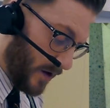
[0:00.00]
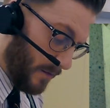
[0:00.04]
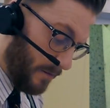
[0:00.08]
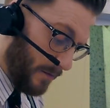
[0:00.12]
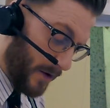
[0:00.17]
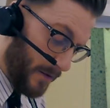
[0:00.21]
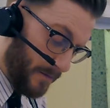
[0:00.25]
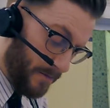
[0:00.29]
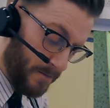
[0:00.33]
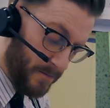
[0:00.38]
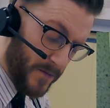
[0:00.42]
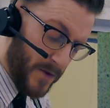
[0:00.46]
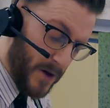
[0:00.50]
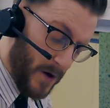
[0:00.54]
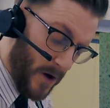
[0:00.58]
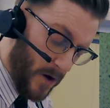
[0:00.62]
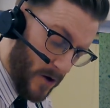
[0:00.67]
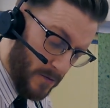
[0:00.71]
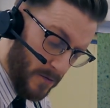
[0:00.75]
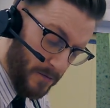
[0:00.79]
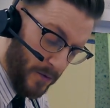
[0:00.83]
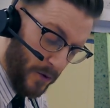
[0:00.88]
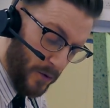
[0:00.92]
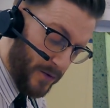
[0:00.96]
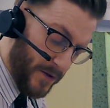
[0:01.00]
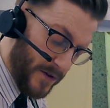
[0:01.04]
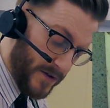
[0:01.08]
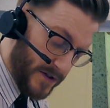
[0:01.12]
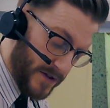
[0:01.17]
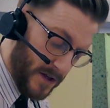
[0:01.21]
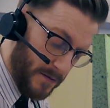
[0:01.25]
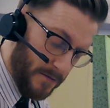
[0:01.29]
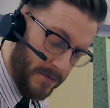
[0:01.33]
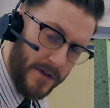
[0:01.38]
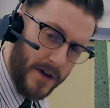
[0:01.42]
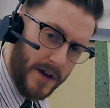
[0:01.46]
But they are both the
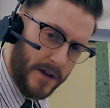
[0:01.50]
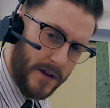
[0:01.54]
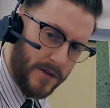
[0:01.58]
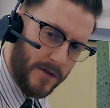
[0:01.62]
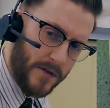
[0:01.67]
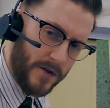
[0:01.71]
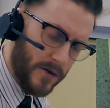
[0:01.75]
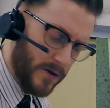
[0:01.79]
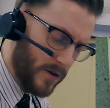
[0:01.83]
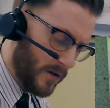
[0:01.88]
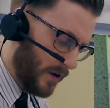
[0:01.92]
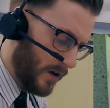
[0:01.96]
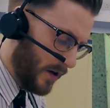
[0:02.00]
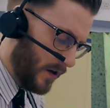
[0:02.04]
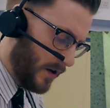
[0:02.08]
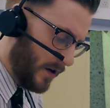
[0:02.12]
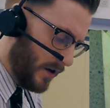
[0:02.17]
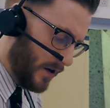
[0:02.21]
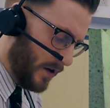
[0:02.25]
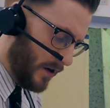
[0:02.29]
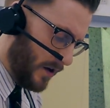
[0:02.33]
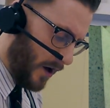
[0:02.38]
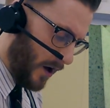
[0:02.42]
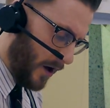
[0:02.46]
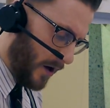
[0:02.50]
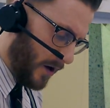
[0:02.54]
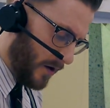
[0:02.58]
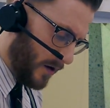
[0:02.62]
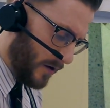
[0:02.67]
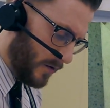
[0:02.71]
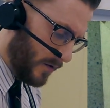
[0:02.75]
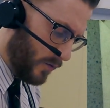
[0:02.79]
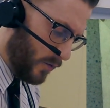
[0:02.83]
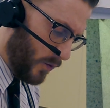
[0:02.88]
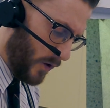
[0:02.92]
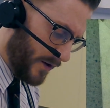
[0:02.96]
same thing. They're a
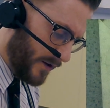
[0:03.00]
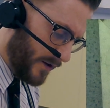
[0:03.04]
1